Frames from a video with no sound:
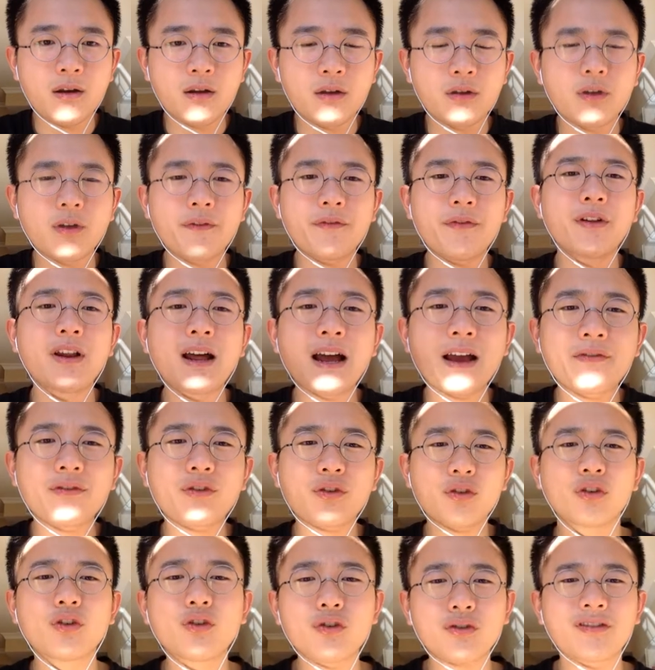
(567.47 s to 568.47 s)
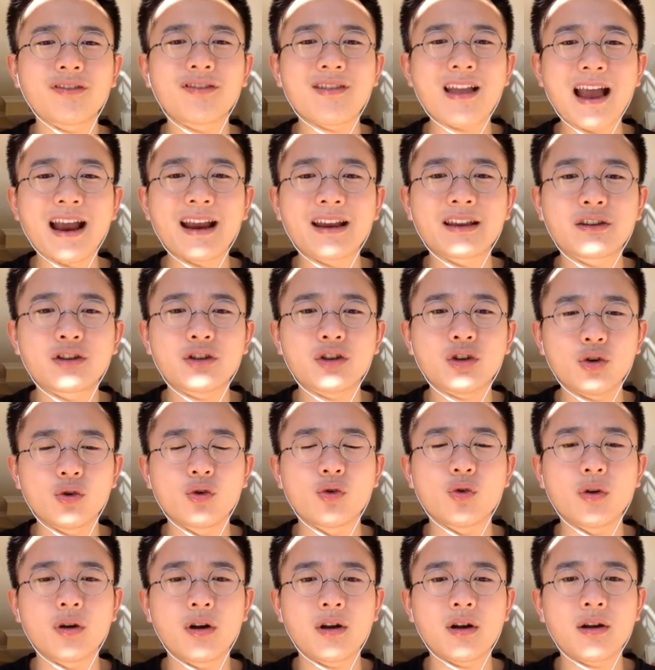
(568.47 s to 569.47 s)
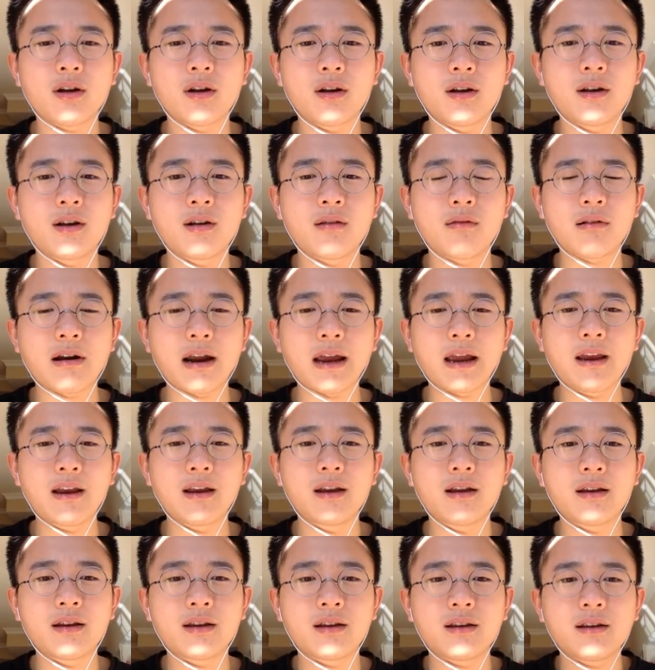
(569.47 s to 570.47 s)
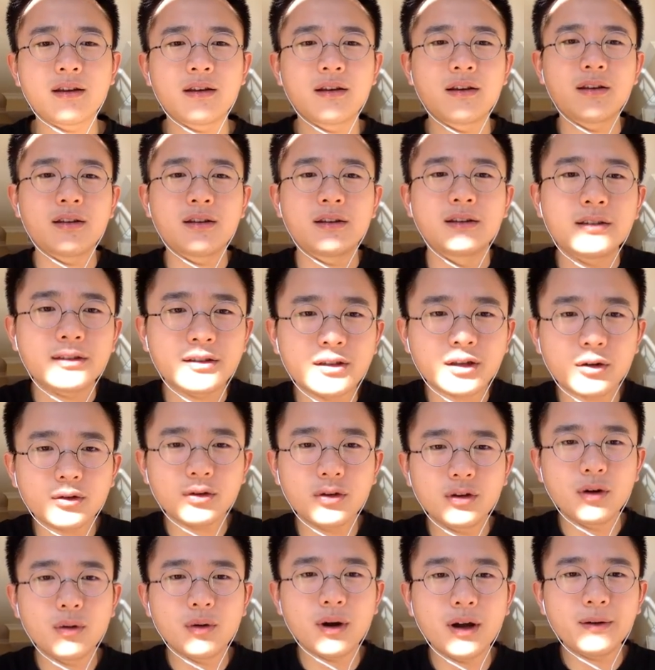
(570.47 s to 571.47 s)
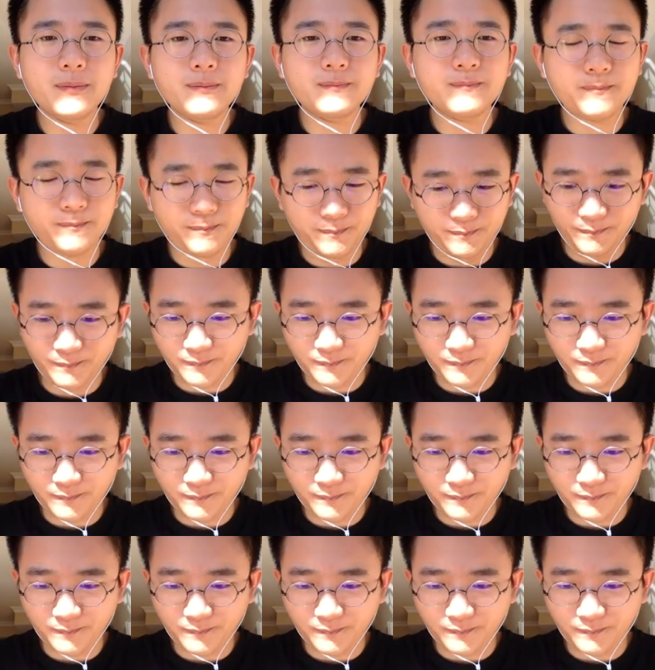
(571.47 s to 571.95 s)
I feel like I have to use stack 2, right? So you know what?